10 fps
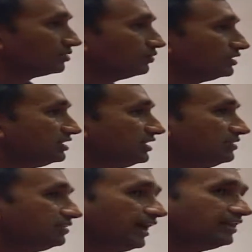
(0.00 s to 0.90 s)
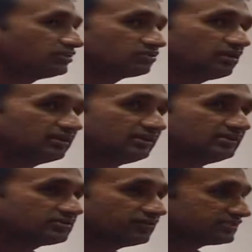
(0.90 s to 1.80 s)
With the health authorities
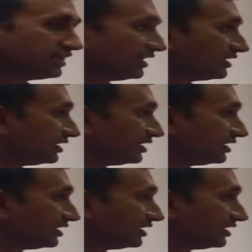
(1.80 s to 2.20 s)
of Saraikela